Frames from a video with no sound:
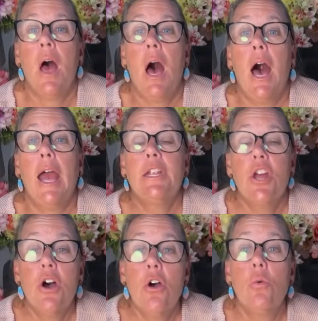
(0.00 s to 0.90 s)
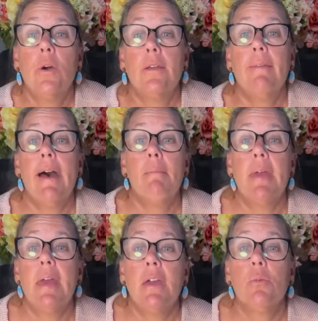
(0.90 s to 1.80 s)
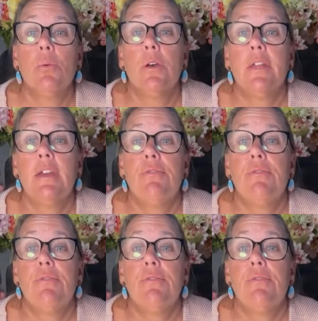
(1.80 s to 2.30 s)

I know. Wouldn't that make a really